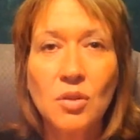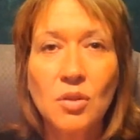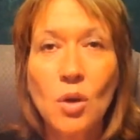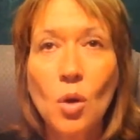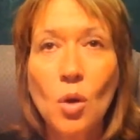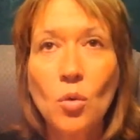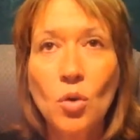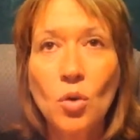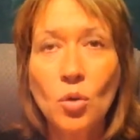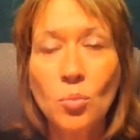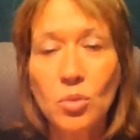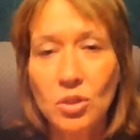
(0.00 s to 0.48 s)

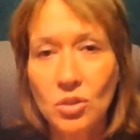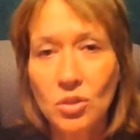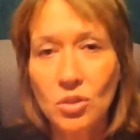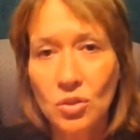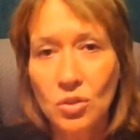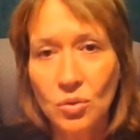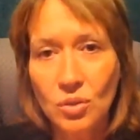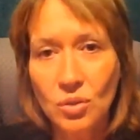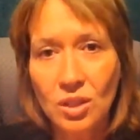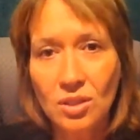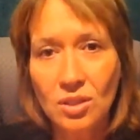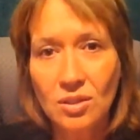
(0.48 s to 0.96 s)
If you're
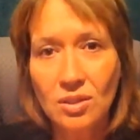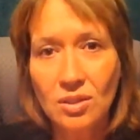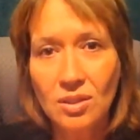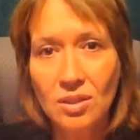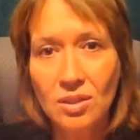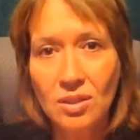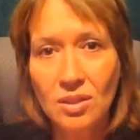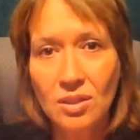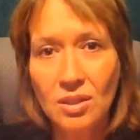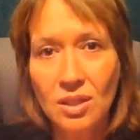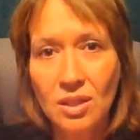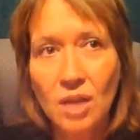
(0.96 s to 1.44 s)
open to
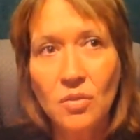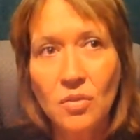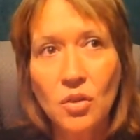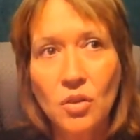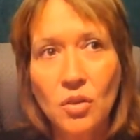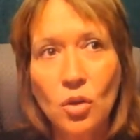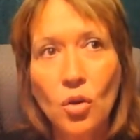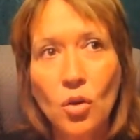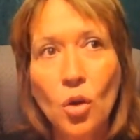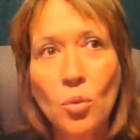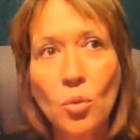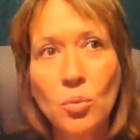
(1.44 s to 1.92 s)
it,
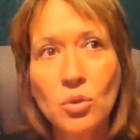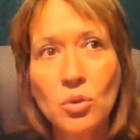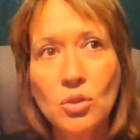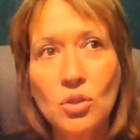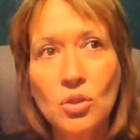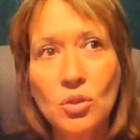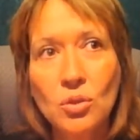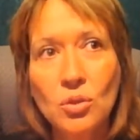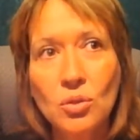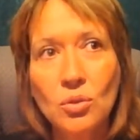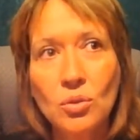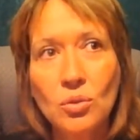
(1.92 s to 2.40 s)
if you're
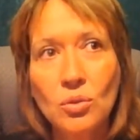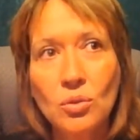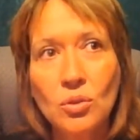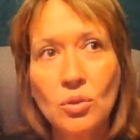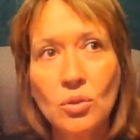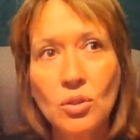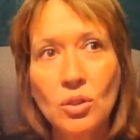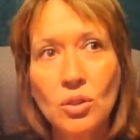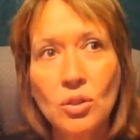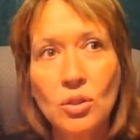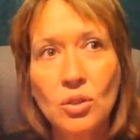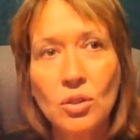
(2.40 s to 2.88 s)
open
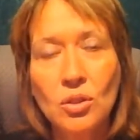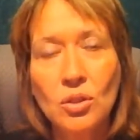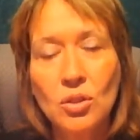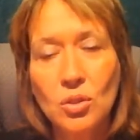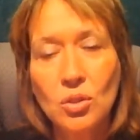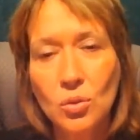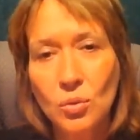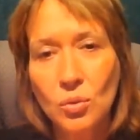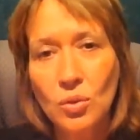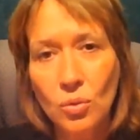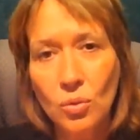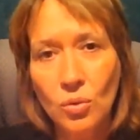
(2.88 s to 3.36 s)
to
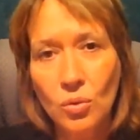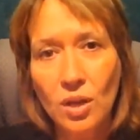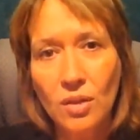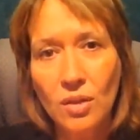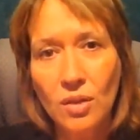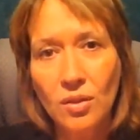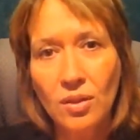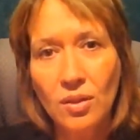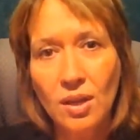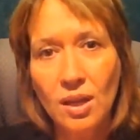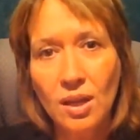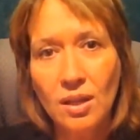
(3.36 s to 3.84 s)
doing
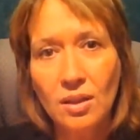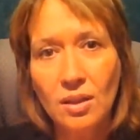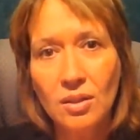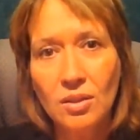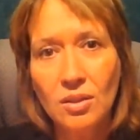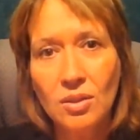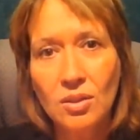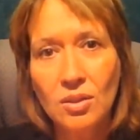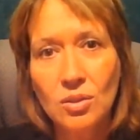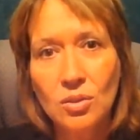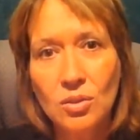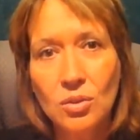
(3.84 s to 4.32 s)
the right
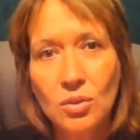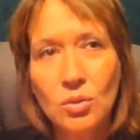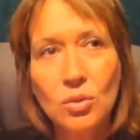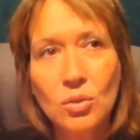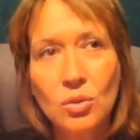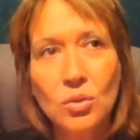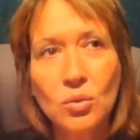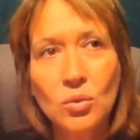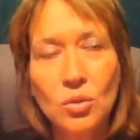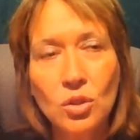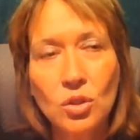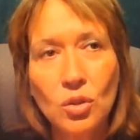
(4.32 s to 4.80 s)
thing,
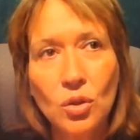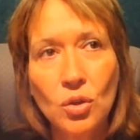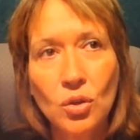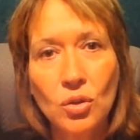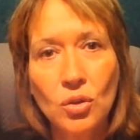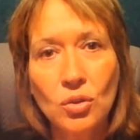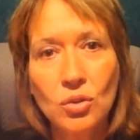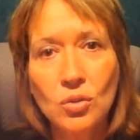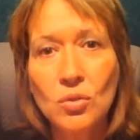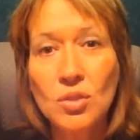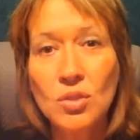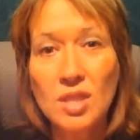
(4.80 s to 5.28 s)
to doing
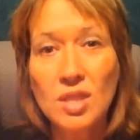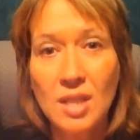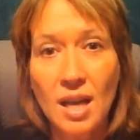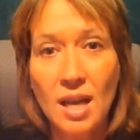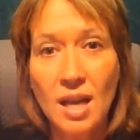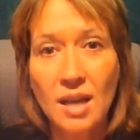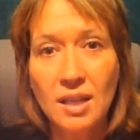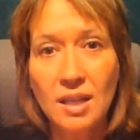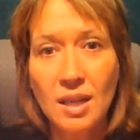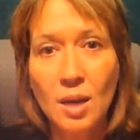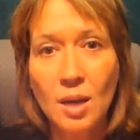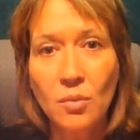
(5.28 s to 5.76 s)
good, to
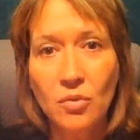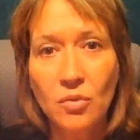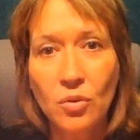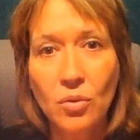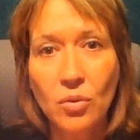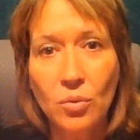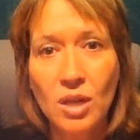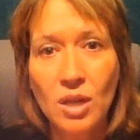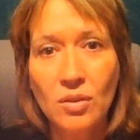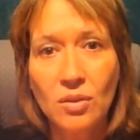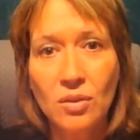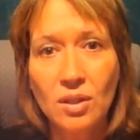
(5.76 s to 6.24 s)
standing
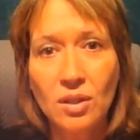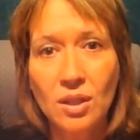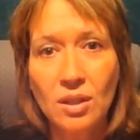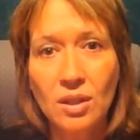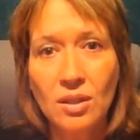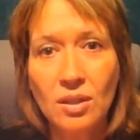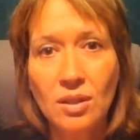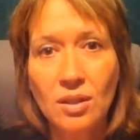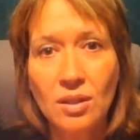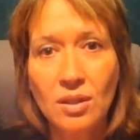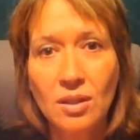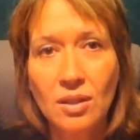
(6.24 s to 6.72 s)
up for the right
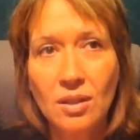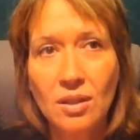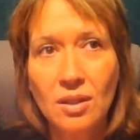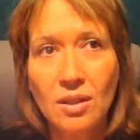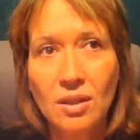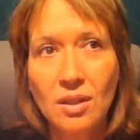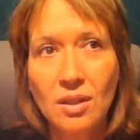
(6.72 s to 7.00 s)
thing,